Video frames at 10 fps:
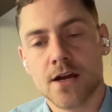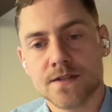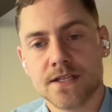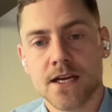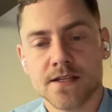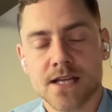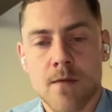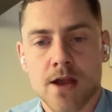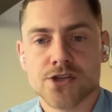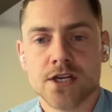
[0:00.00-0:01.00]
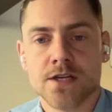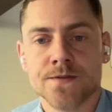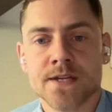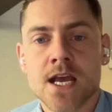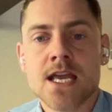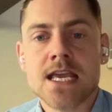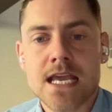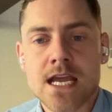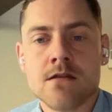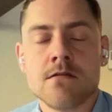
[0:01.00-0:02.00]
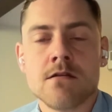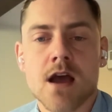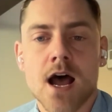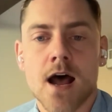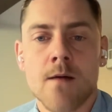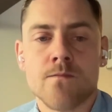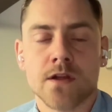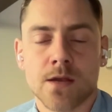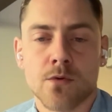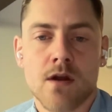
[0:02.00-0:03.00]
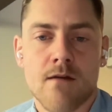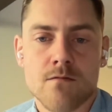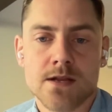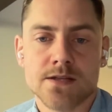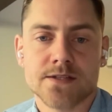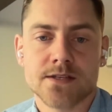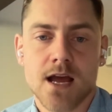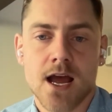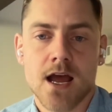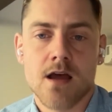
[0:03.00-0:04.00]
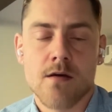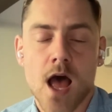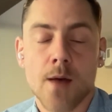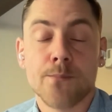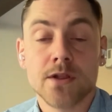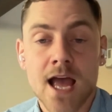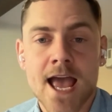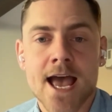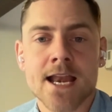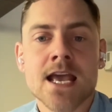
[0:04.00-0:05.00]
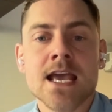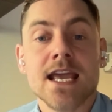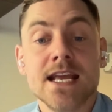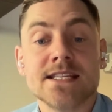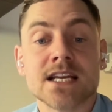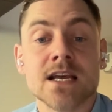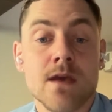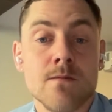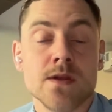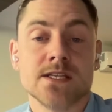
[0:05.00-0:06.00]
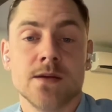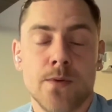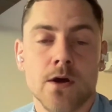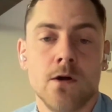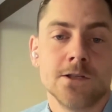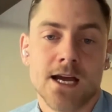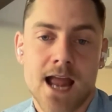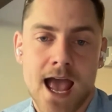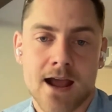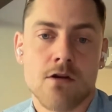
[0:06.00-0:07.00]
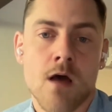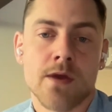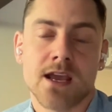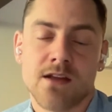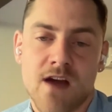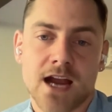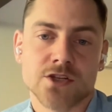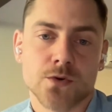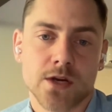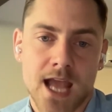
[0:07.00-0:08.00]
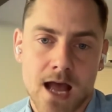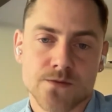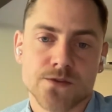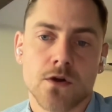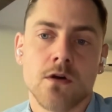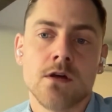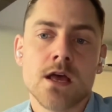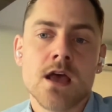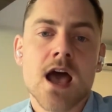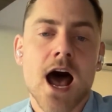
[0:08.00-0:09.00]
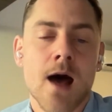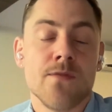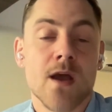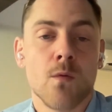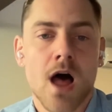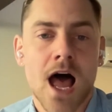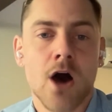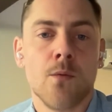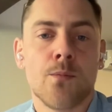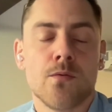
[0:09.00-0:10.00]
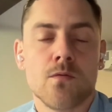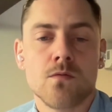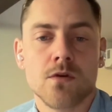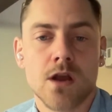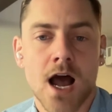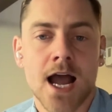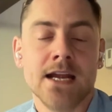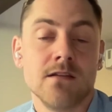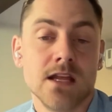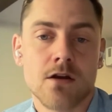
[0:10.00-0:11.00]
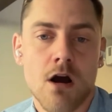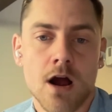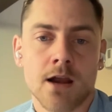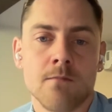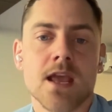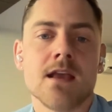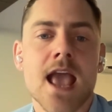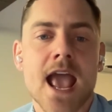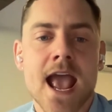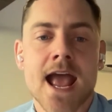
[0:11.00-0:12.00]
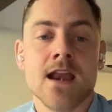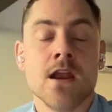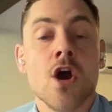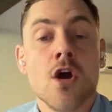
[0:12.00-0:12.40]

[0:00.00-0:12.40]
now seen, as I mentioned, in um, the Liberal government's uh, uh, plan, is a commitment to build an economic advisory council um, that will help guide the economy. And